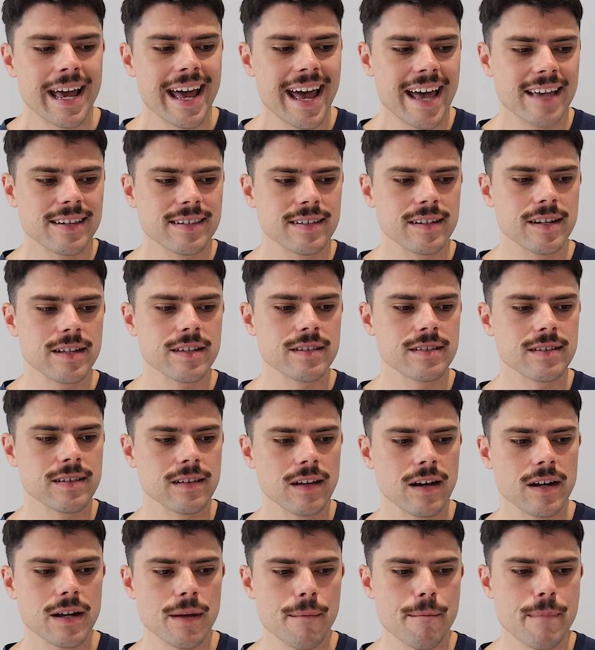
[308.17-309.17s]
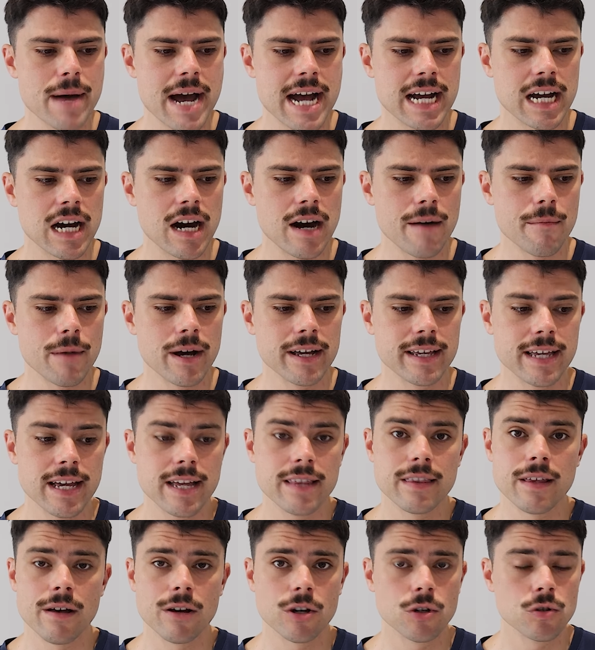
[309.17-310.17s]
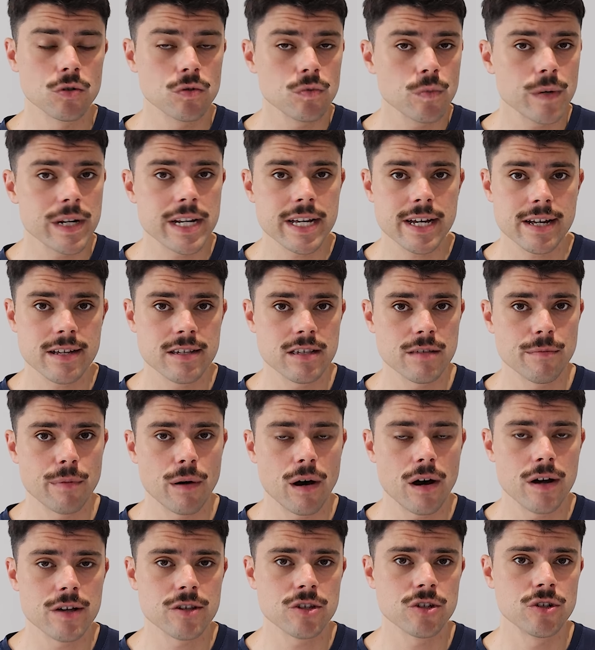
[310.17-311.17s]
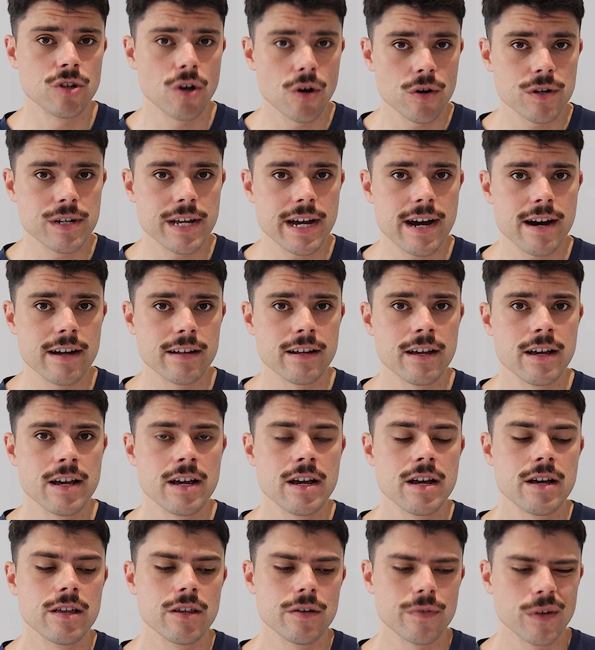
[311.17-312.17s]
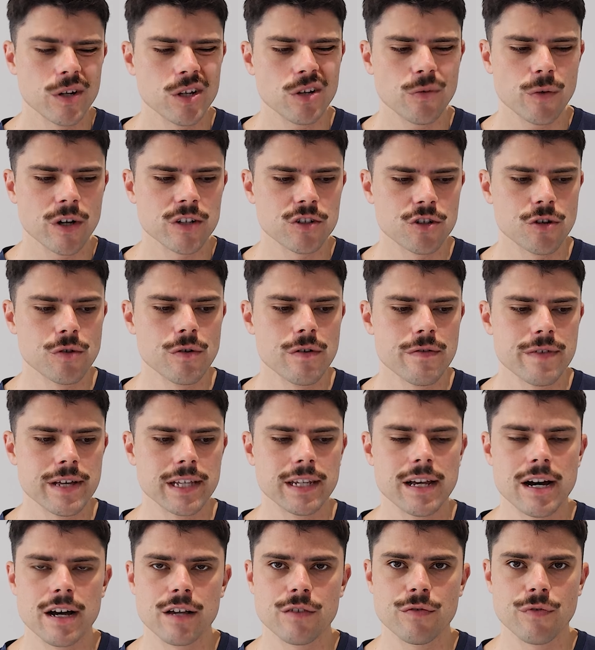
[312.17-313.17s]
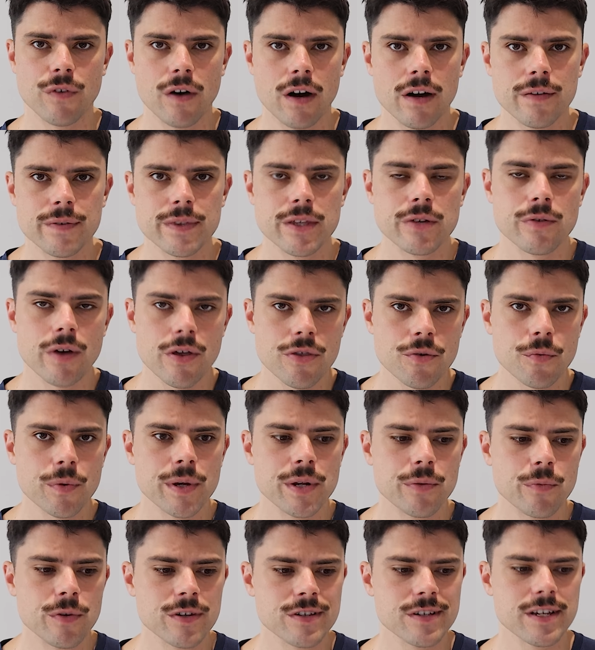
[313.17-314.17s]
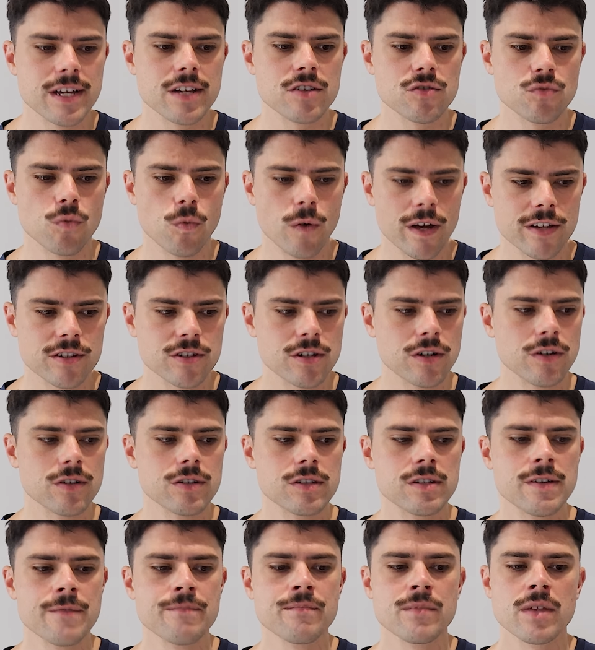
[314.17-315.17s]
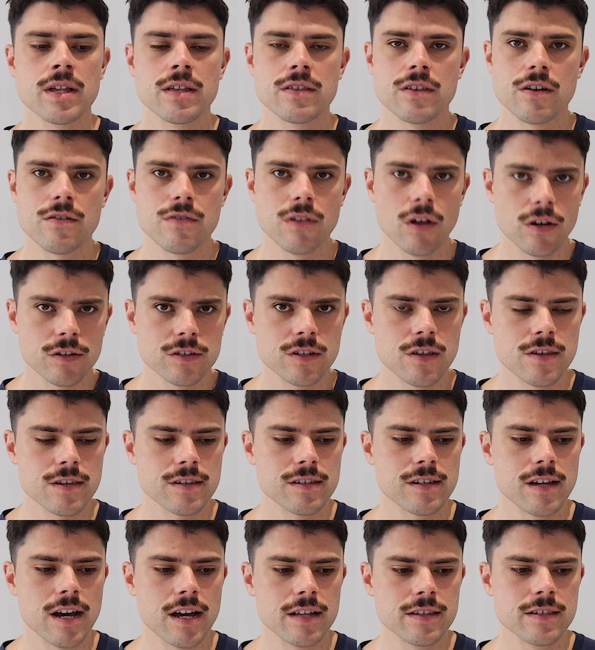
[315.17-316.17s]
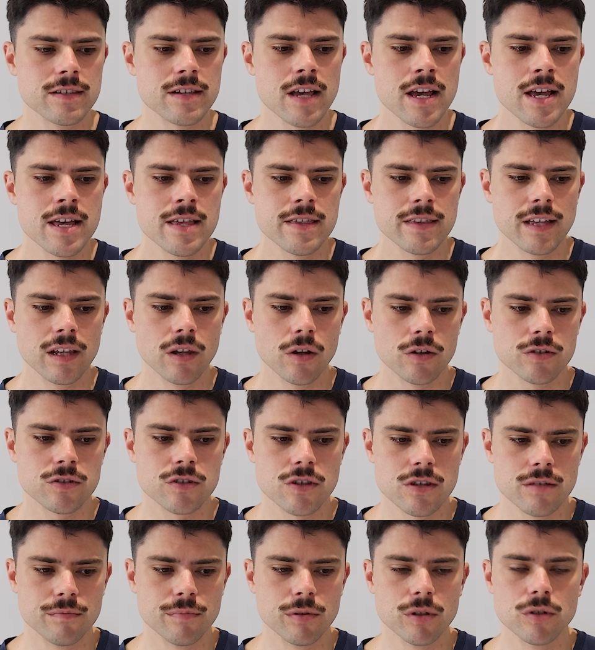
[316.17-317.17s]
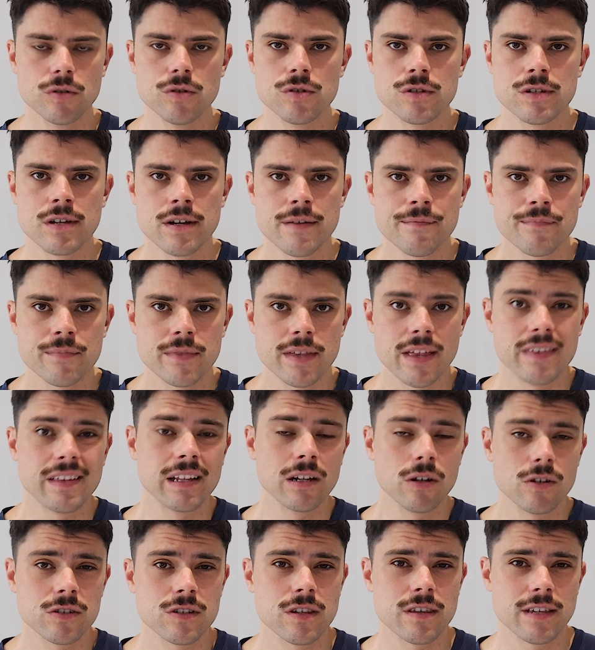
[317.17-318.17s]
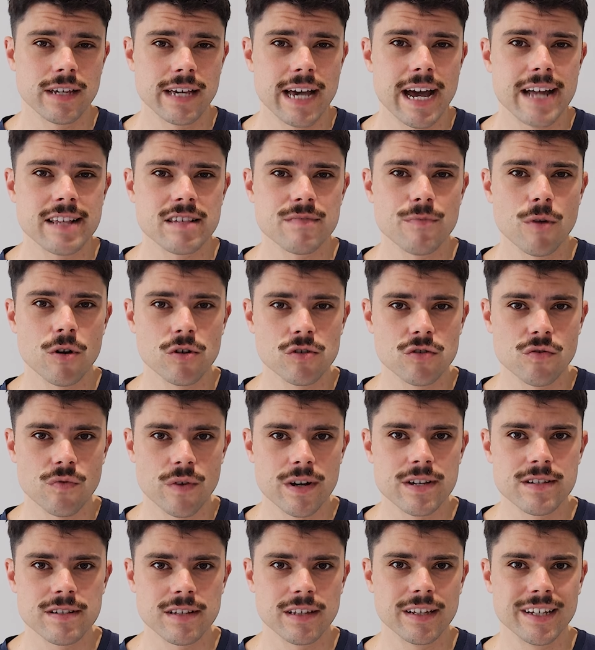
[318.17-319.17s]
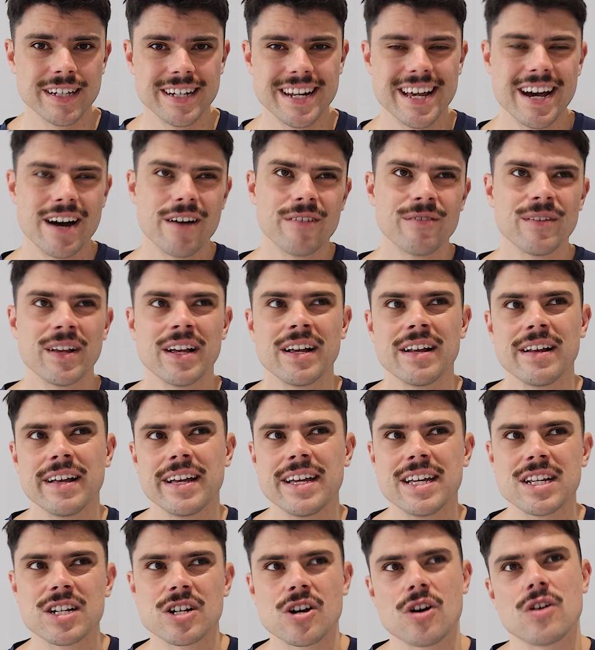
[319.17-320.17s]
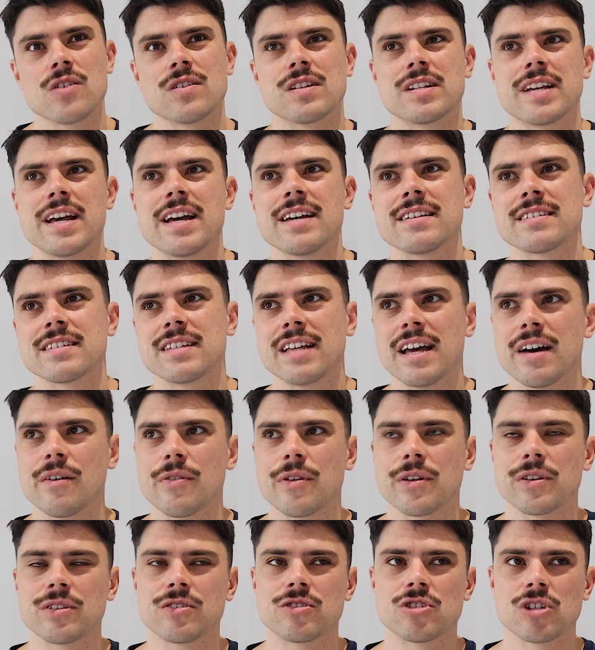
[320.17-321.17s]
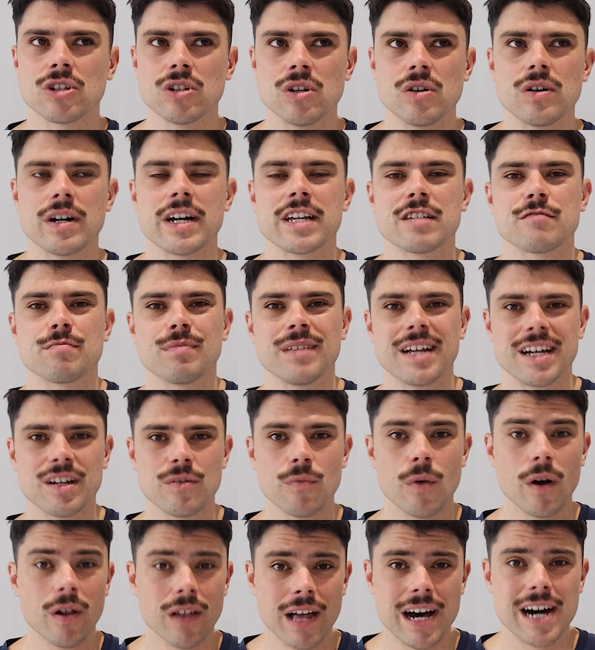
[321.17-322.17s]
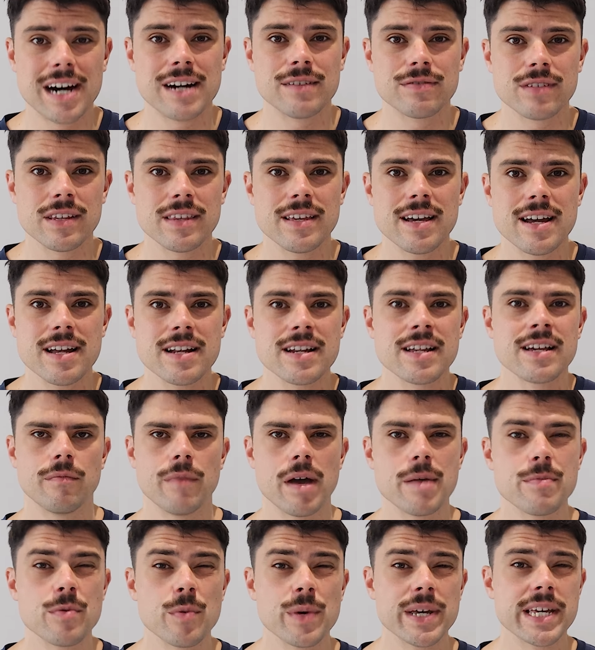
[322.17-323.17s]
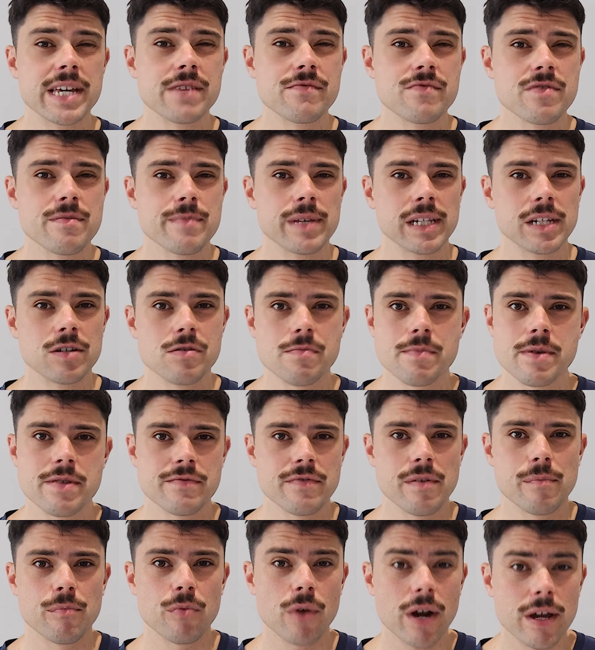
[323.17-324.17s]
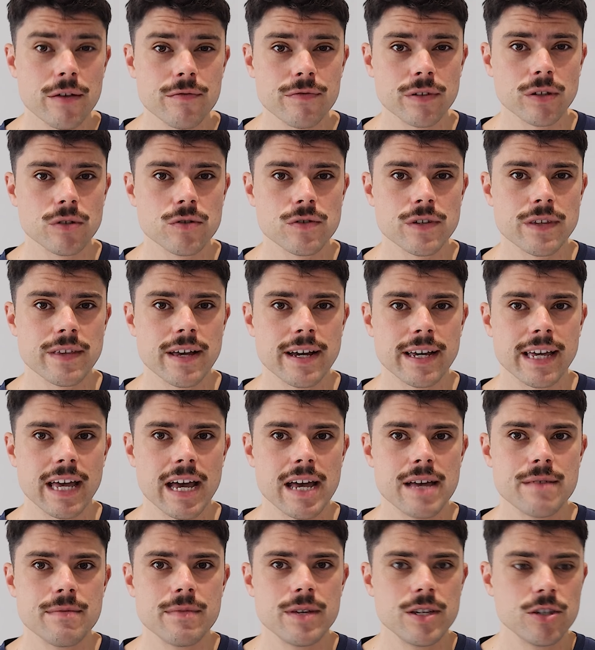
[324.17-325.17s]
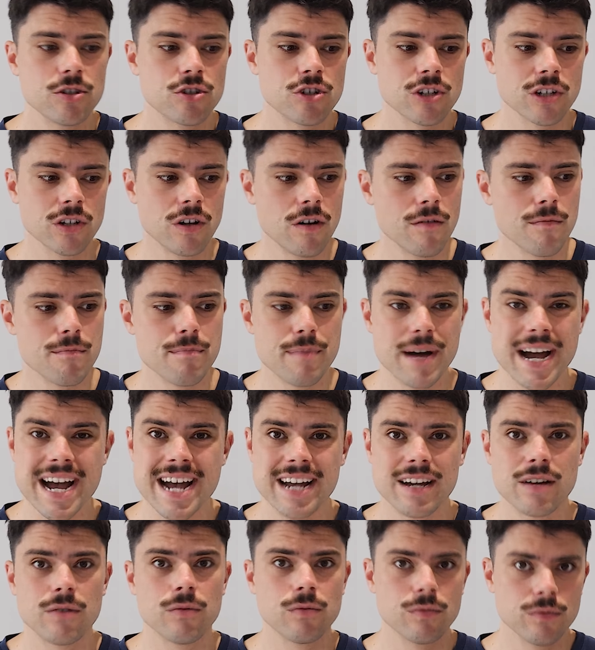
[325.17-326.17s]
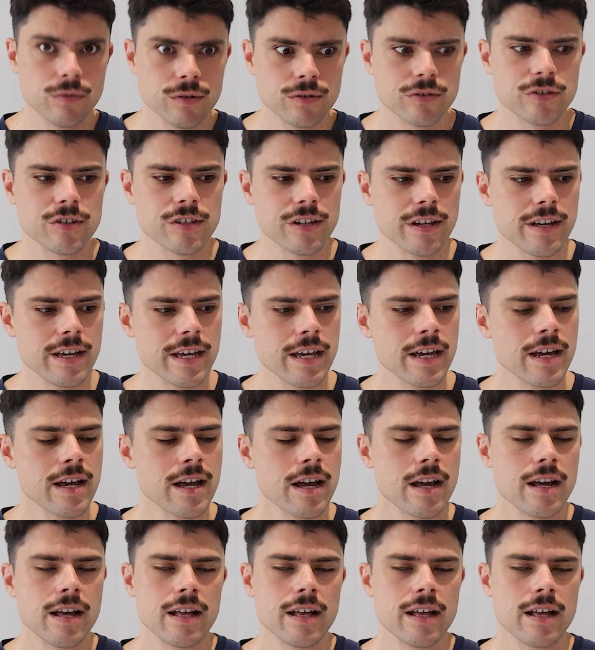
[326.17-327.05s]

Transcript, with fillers: Essendon sliding back up again, a good win against the Pies, no doubt. They've only won two of their last five, and their other win was against West Coast. They lost to the Suns, they lost to the Blues, then they lost to the Cats most recently. Now, in context, now that Geelong has played well after that, maybe we give them a little bit of a break for losing that game. Is Geelong back? We'll see.